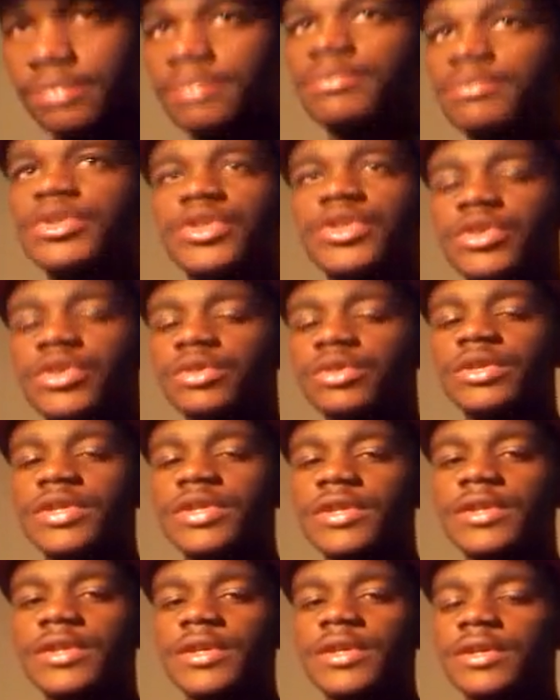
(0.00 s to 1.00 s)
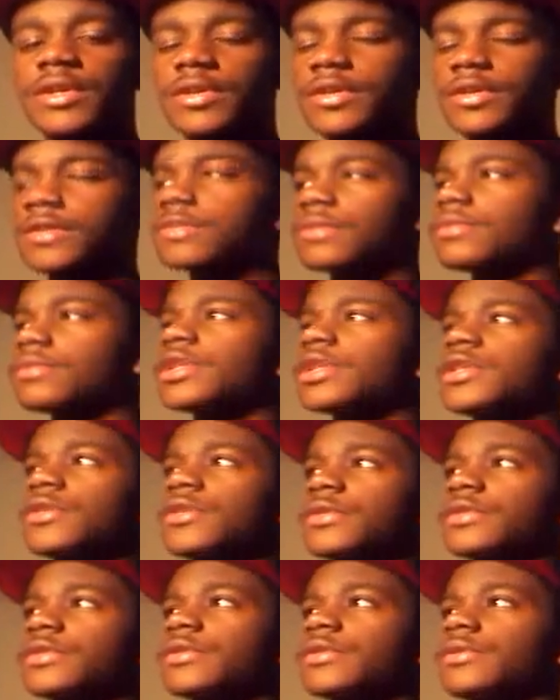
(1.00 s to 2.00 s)
materialistic things, like
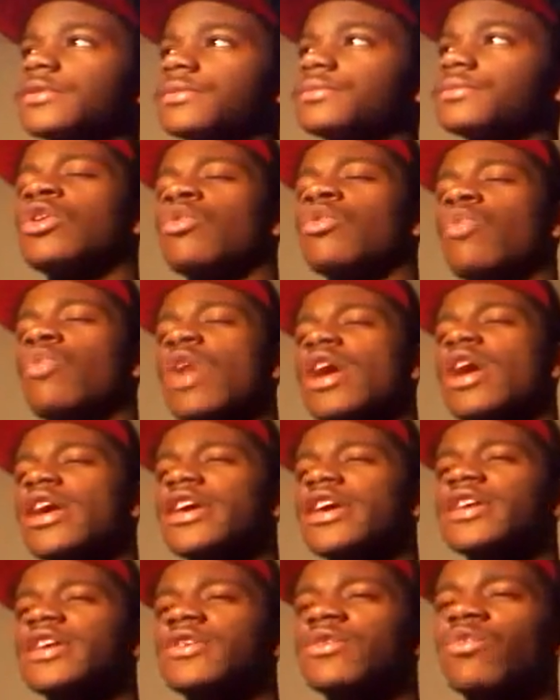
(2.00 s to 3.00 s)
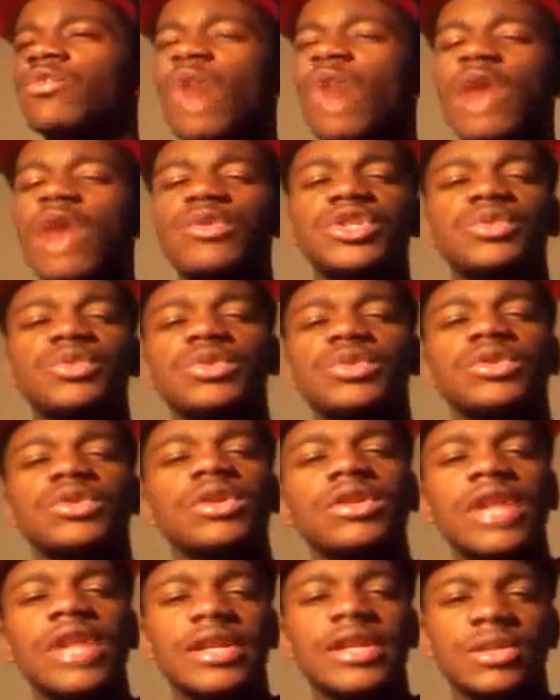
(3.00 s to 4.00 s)
seriously. Why would you want to
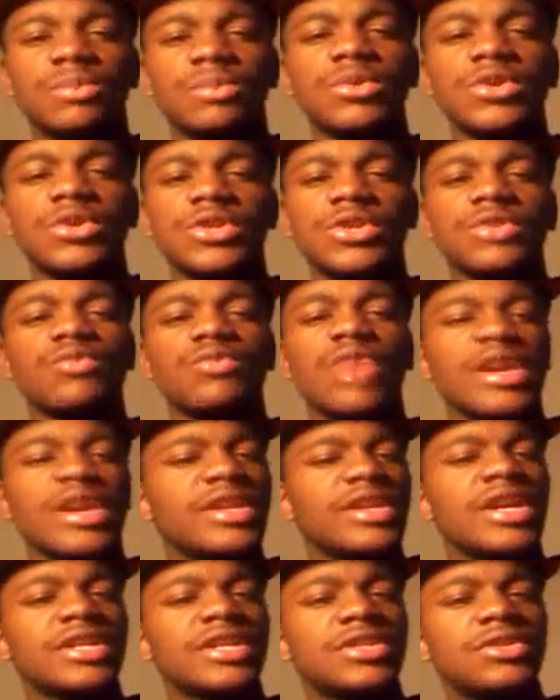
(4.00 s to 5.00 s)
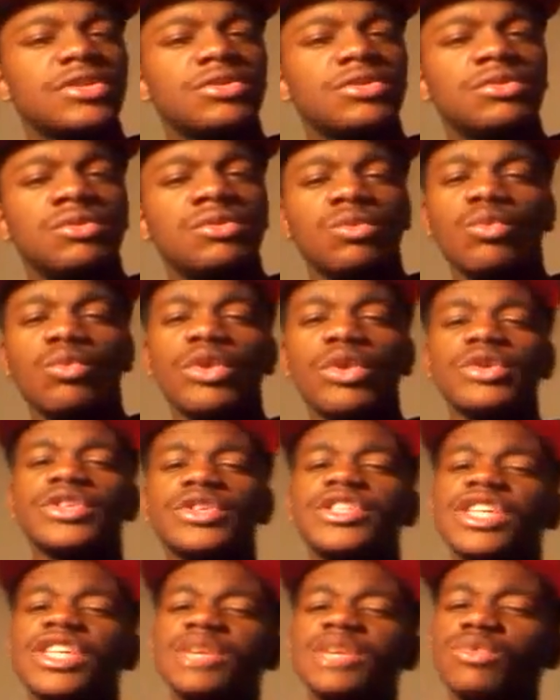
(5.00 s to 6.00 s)
look like the person right next to you, wearing the
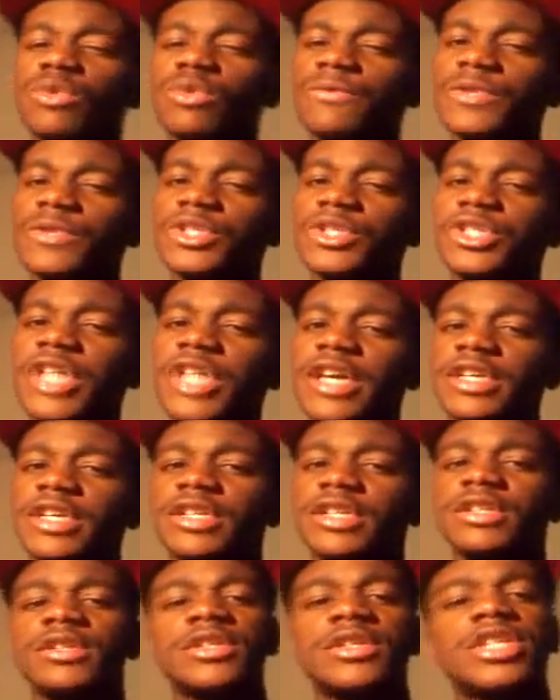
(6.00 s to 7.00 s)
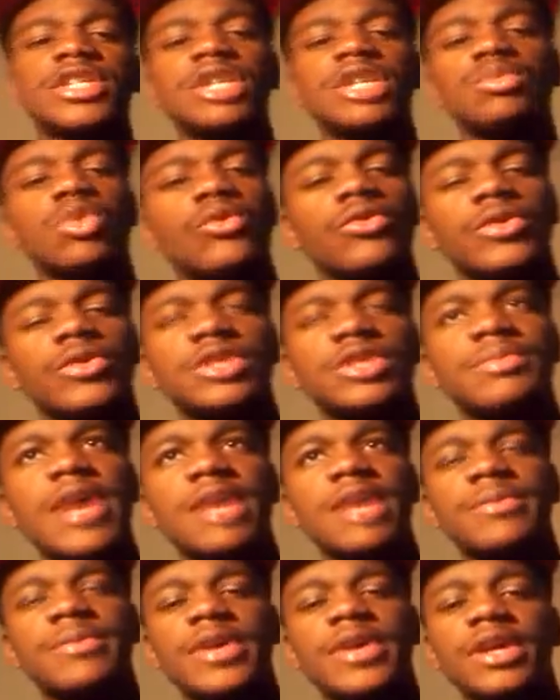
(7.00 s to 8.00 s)
same North Face jacket, same North Face
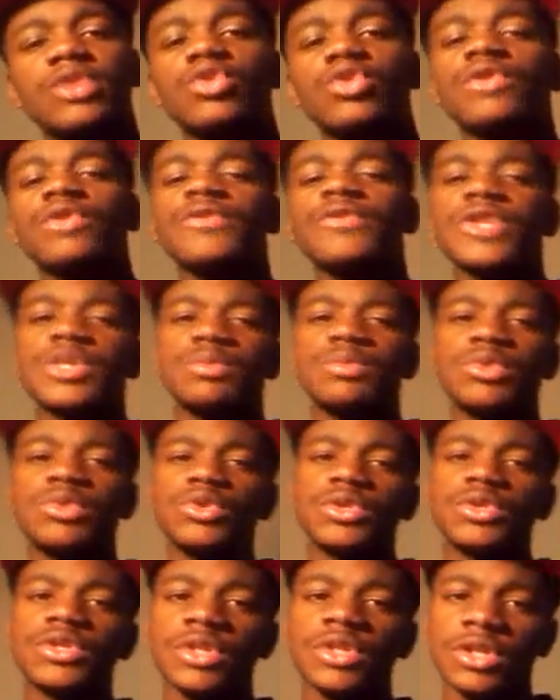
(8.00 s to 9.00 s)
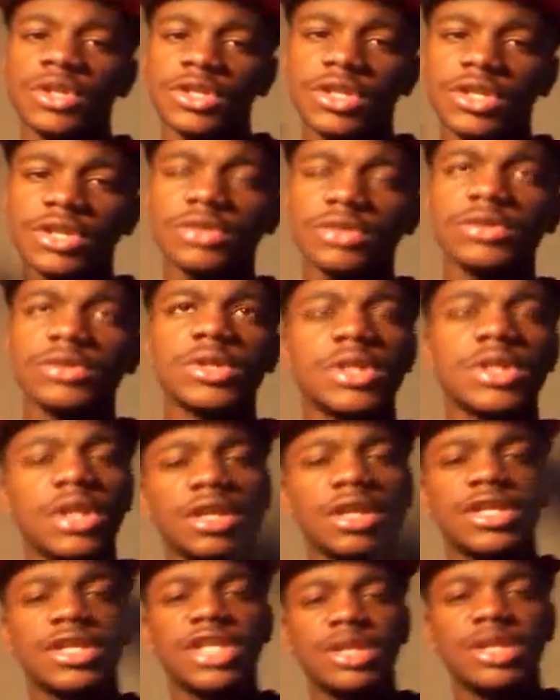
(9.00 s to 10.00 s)
backpack, North Face boots, sneakers,
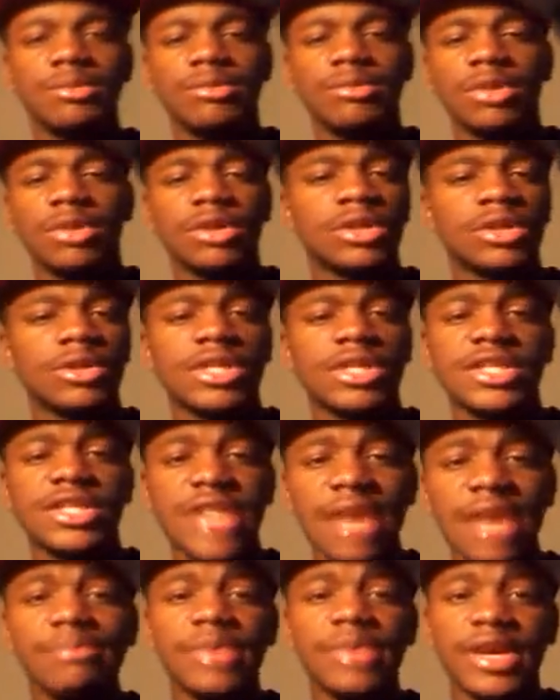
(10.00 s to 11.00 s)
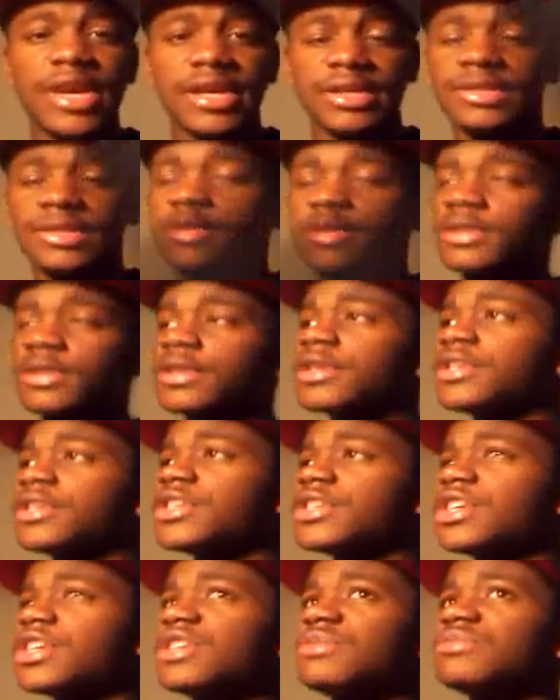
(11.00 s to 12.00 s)
same snapback,
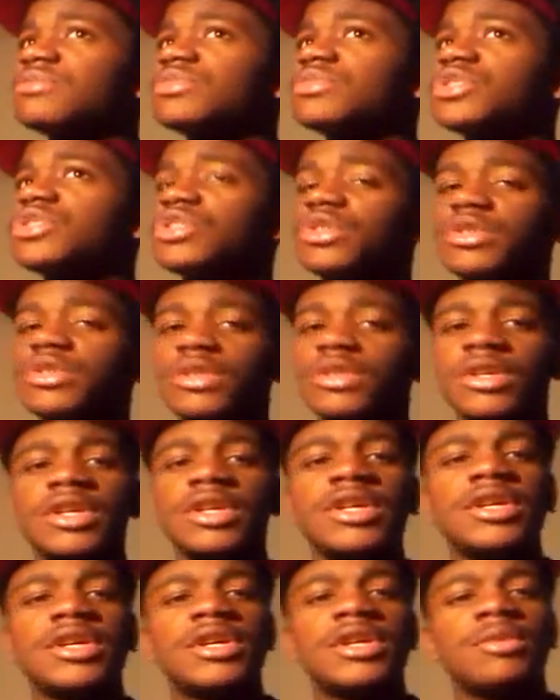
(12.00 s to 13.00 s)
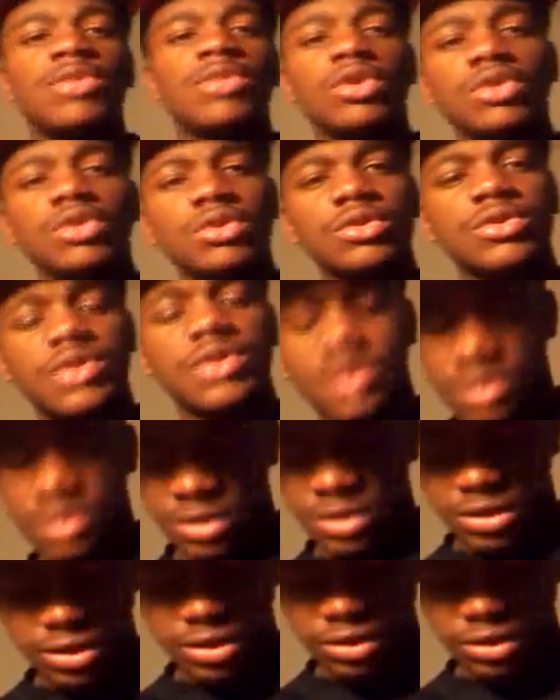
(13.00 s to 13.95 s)
same shirt, polos, you